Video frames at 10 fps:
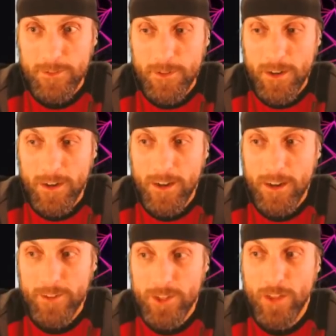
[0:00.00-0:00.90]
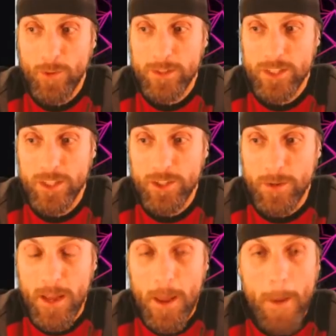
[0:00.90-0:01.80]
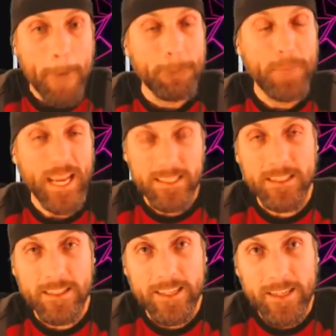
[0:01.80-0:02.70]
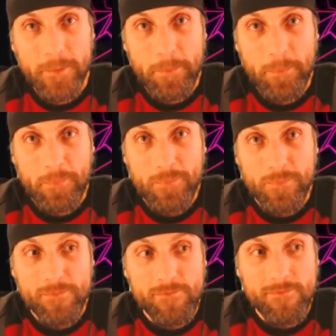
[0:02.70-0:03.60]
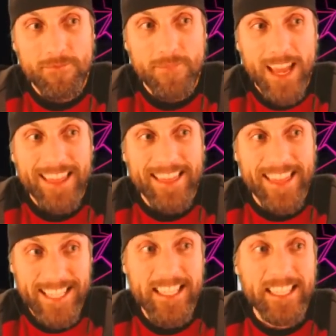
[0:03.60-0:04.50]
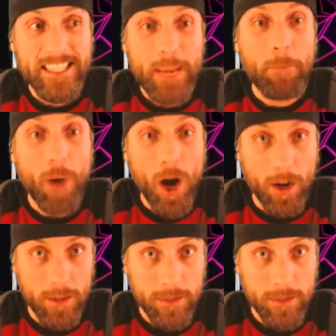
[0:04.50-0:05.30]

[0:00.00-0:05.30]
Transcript: Uh, there's other ones too. Basically, this is a bug,